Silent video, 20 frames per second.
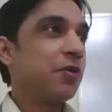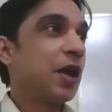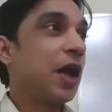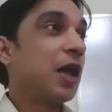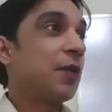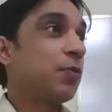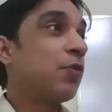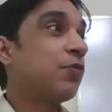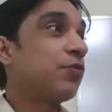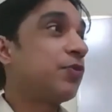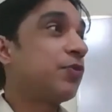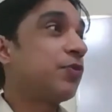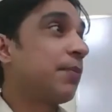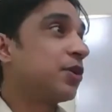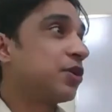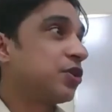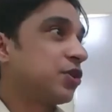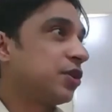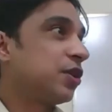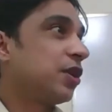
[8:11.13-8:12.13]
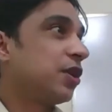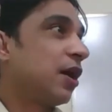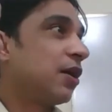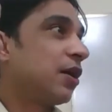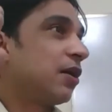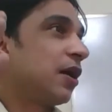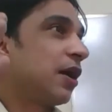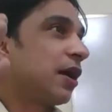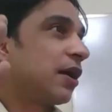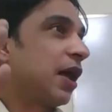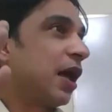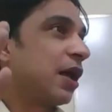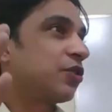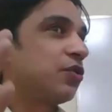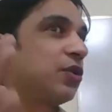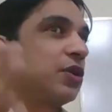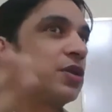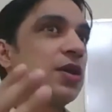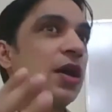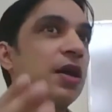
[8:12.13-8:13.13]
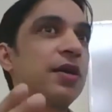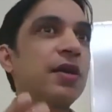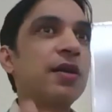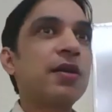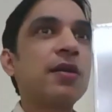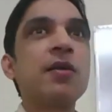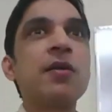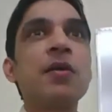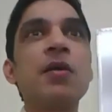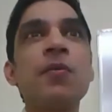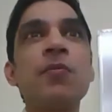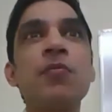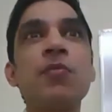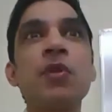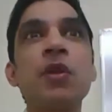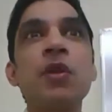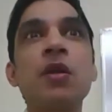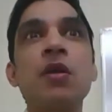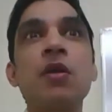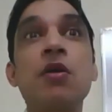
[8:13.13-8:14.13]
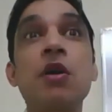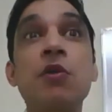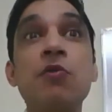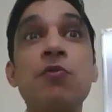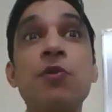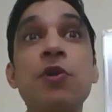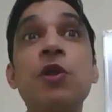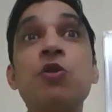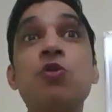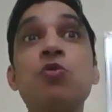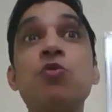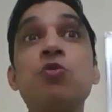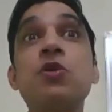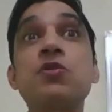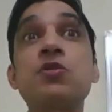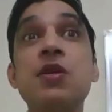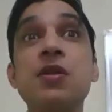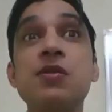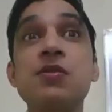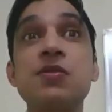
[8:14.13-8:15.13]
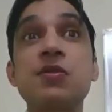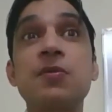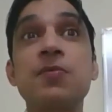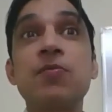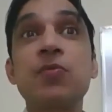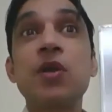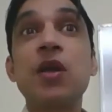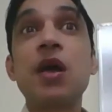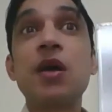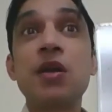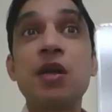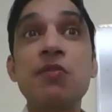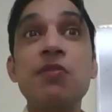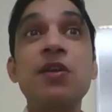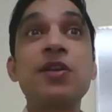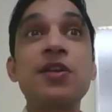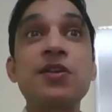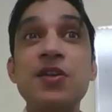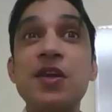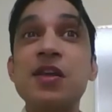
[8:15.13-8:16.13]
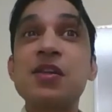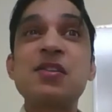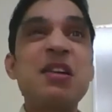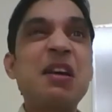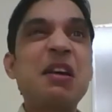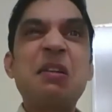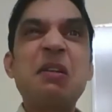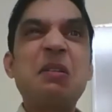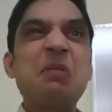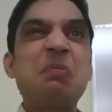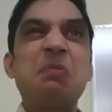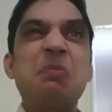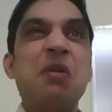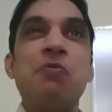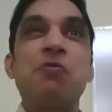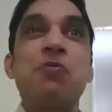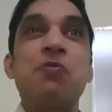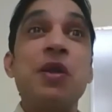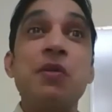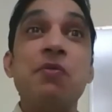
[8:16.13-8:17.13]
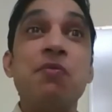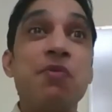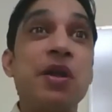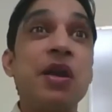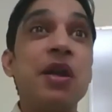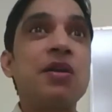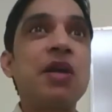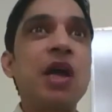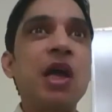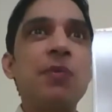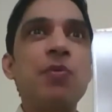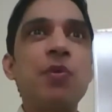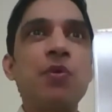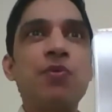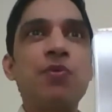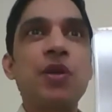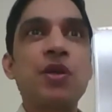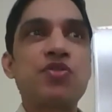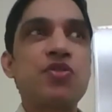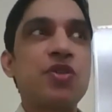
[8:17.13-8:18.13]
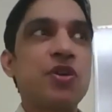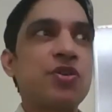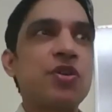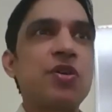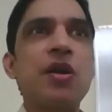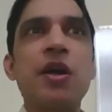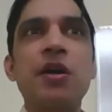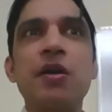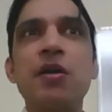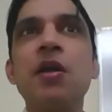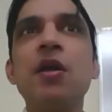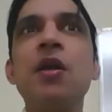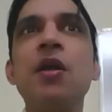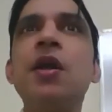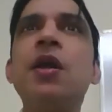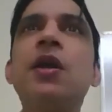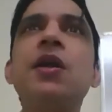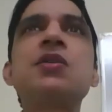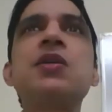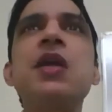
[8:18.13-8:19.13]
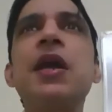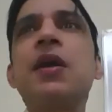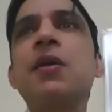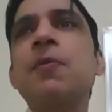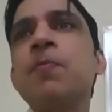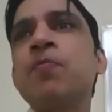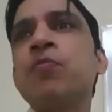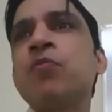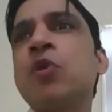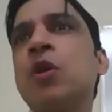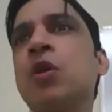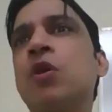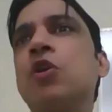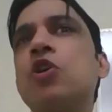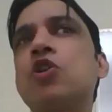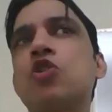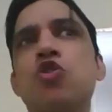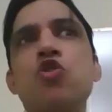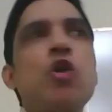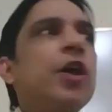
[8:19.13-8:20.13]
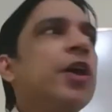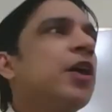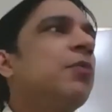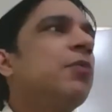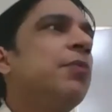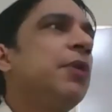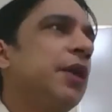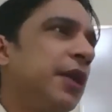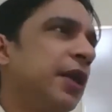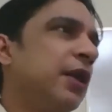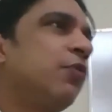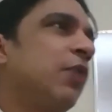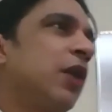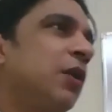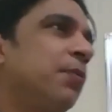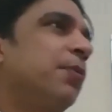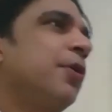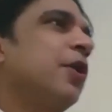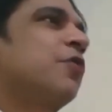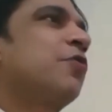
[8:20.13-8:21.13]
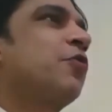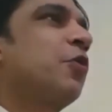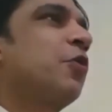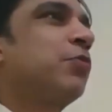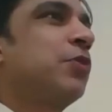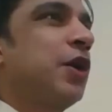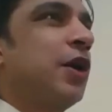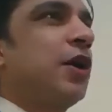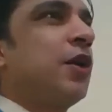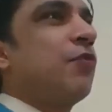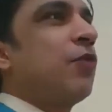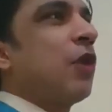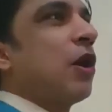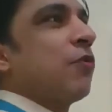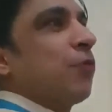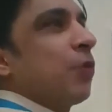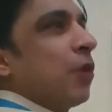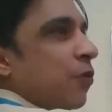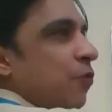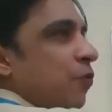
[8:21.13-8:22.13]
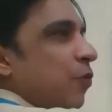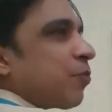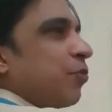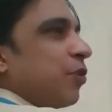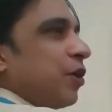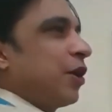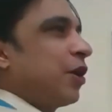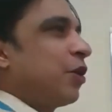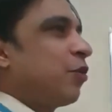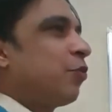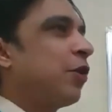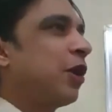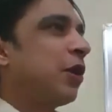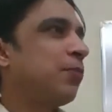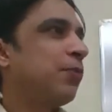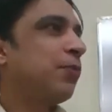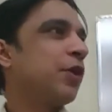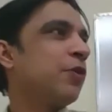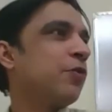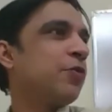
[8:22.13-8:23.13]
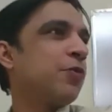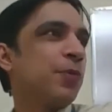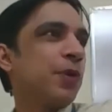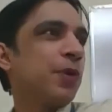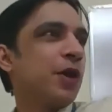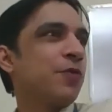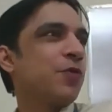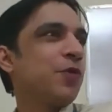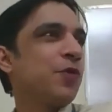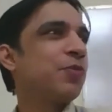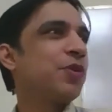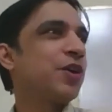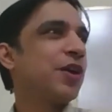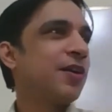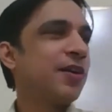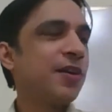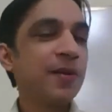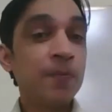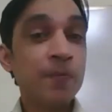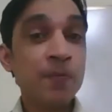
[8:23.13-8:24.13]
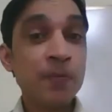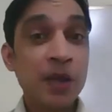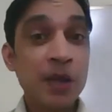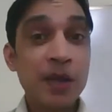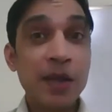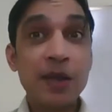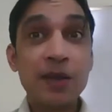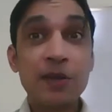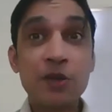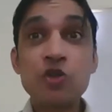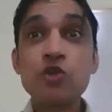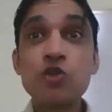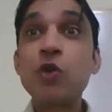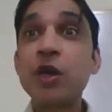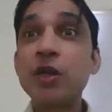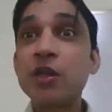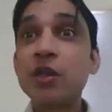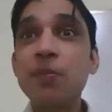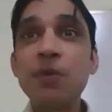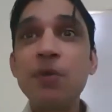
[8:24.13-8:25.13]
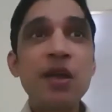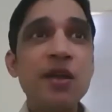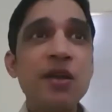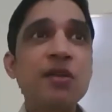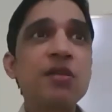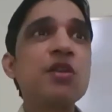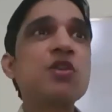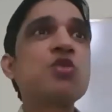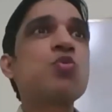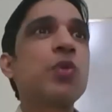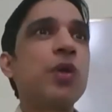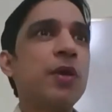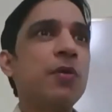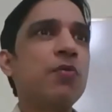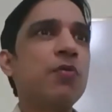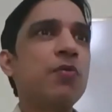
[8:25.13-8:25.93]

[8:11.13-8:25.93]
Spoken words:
type of damage, they are actually starting conferring to the cells. They are giving the cells like a very weird type of destruction. Like it is like destroying a building, one pillar from there, one pillar from there, one pillar from there, like destroying the building in this way.